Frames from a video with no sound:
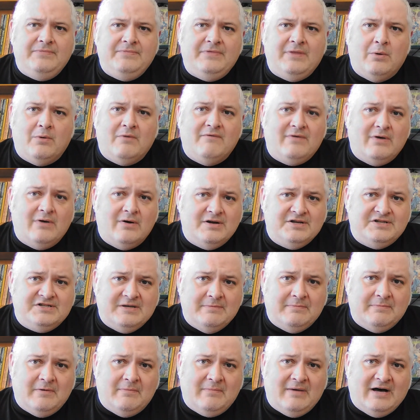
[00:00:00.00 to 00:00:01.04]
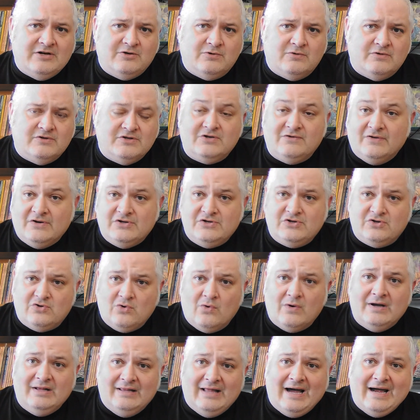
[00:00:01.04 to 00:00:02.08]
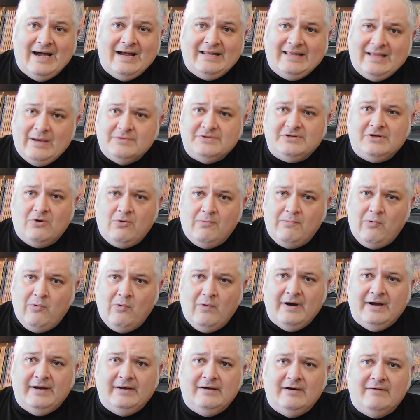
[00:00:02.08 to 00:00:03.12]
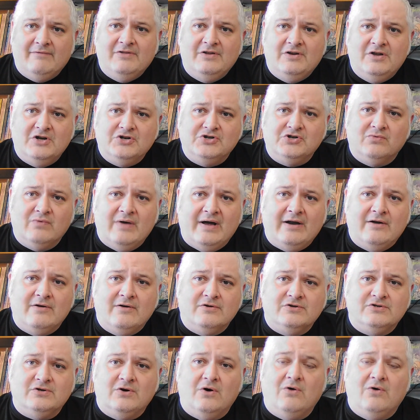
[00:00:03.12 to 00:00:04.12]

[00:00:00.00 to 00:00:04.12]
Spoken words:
There were very simple modules, story light. That was the whole point of the Dungeon Raiders.